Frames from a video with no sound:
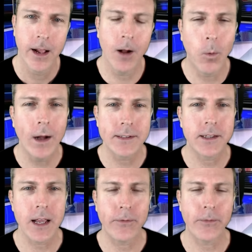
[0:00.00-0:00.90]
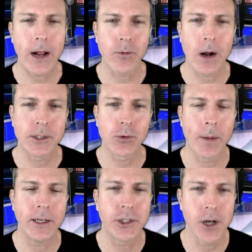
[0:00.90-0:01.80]
It was the Vivek
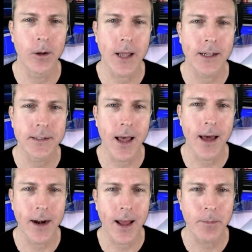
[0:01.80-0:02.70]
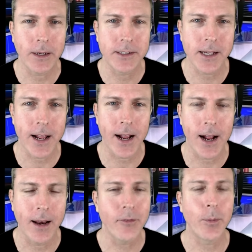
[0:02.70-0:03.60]
Ramaswamy show last night on NBC,
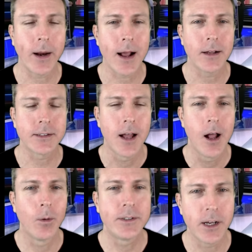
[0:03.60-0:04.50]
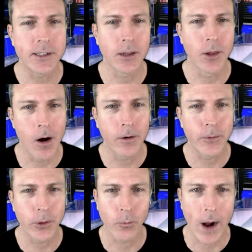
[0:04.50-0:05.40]
and everybody else was just along
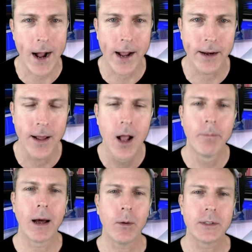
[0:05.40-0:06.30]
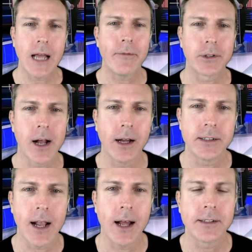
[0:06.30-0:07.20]
for the ride. But it was
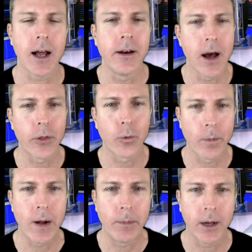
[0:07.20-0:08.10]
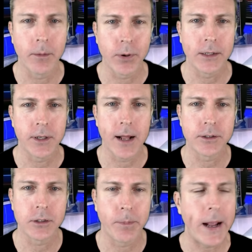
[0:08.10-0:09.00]
advertised as another Republican
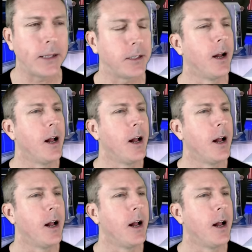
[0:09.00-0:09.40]
presidential debate